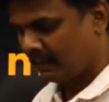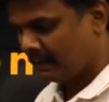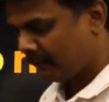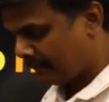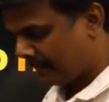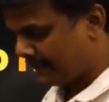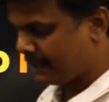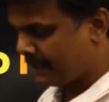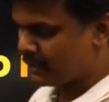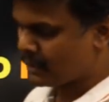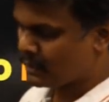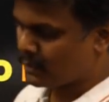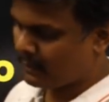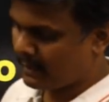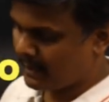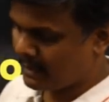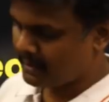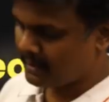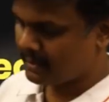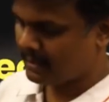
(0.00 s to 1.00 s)
My dear
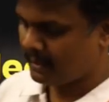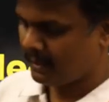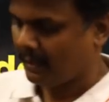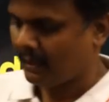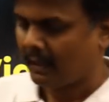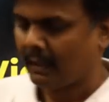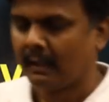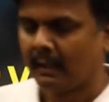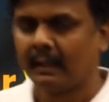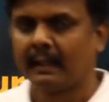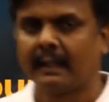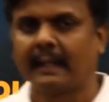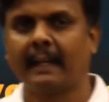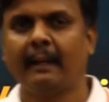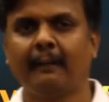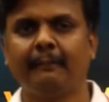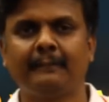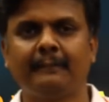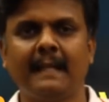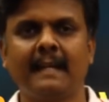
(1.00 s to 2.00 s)
students,
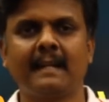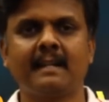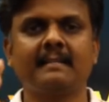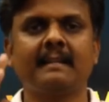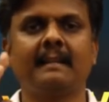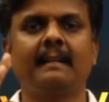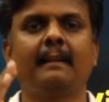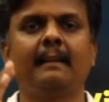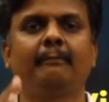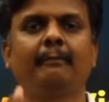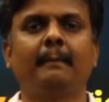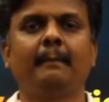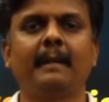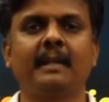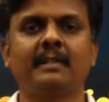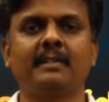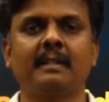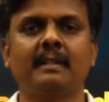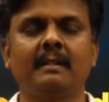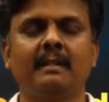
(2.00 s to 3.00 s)
if there is an
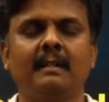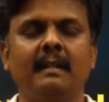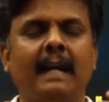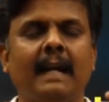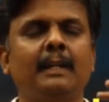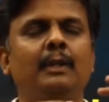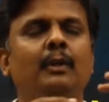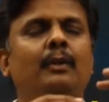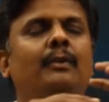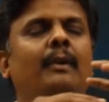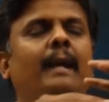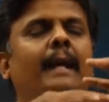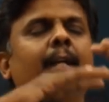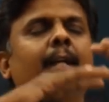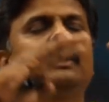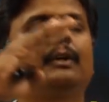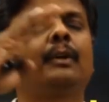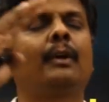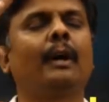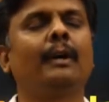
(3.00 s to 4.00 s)
information and you're
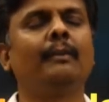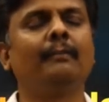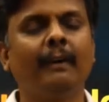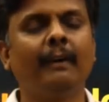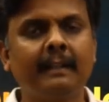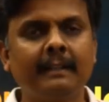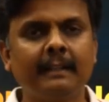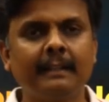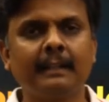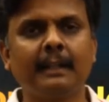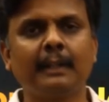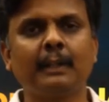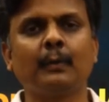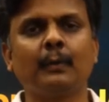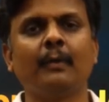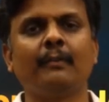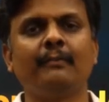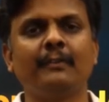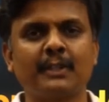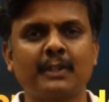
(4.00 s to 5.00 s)
trying to convert it
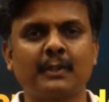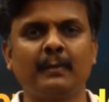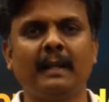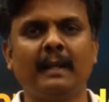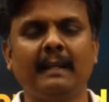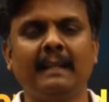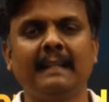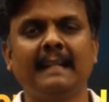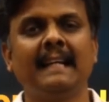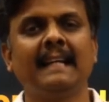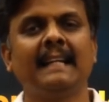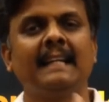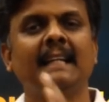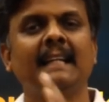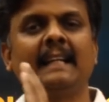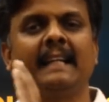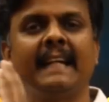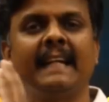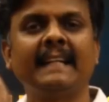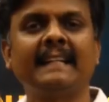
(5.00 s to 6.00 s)
into a visual,
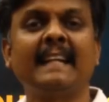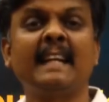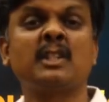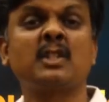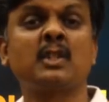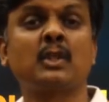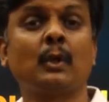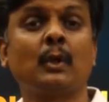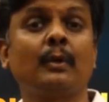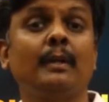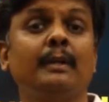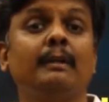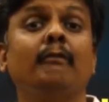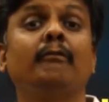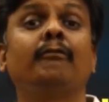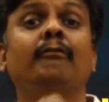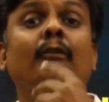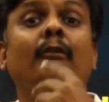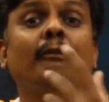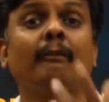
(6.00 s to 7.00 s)
it gets stored in your
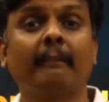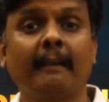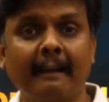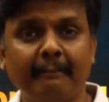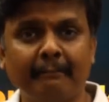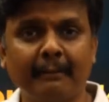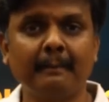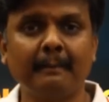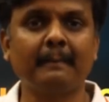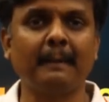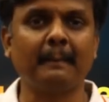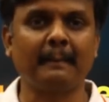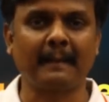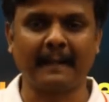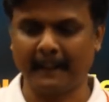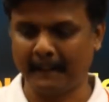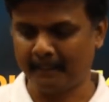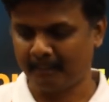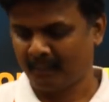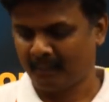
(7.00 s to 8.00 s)
photographic
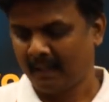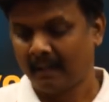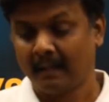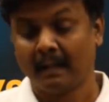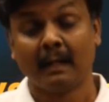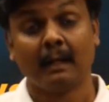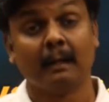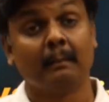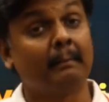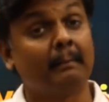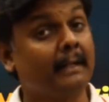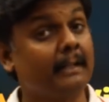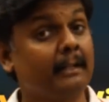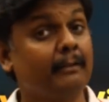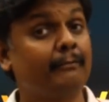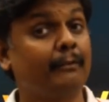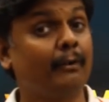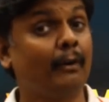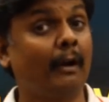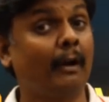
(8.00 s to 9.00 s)
memory. But
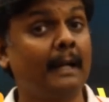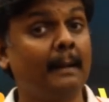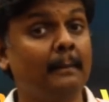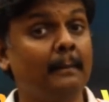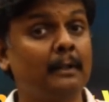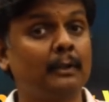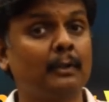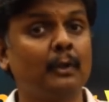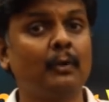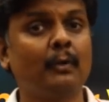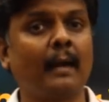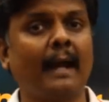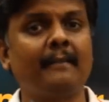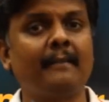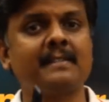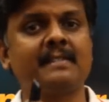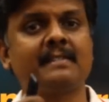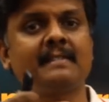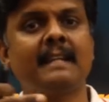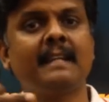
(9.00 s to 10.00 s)
if you are able to, you have
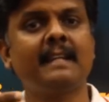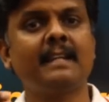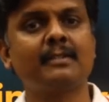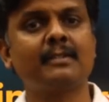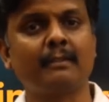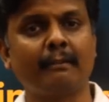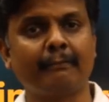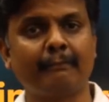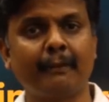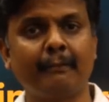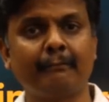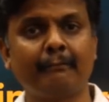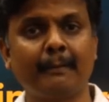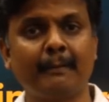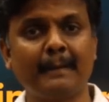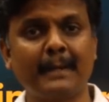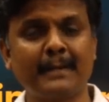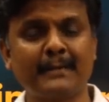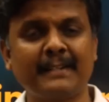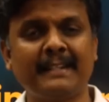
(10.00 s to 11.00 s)
a series of
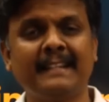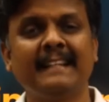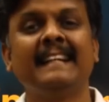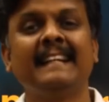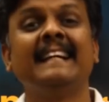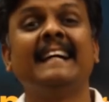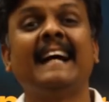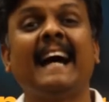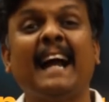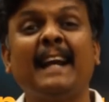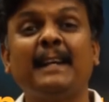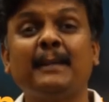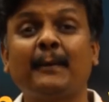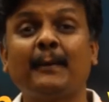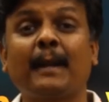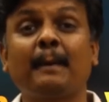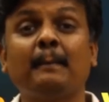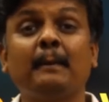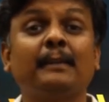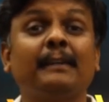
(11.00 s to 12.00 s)
information and you
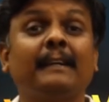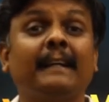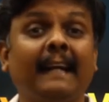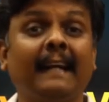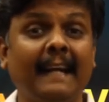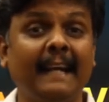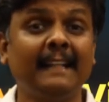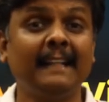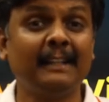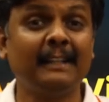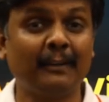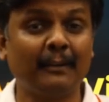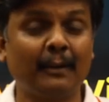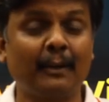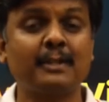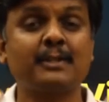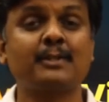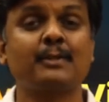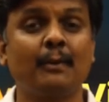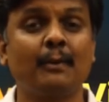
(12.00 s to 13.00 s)
are able to connect the
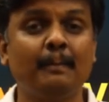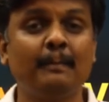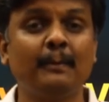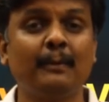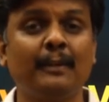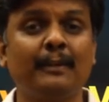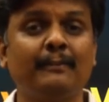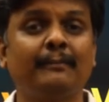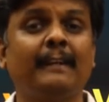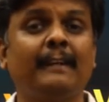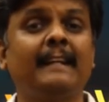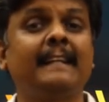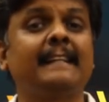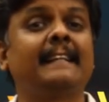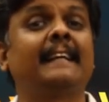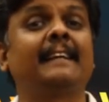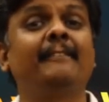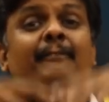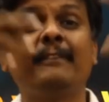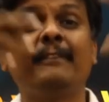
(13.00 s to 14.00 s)
dots so beautifully
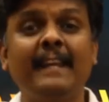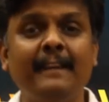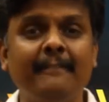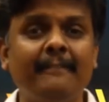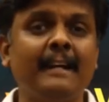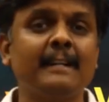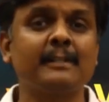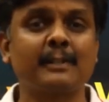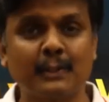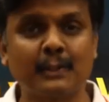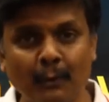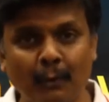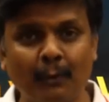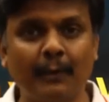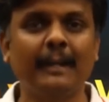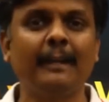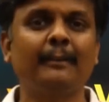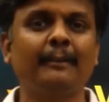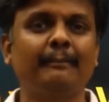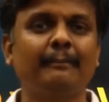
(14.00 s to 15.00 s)
and weave a
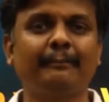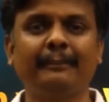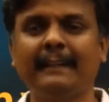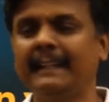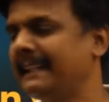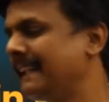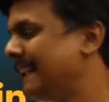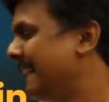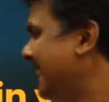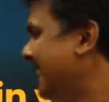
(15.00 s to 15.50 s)
story out of it,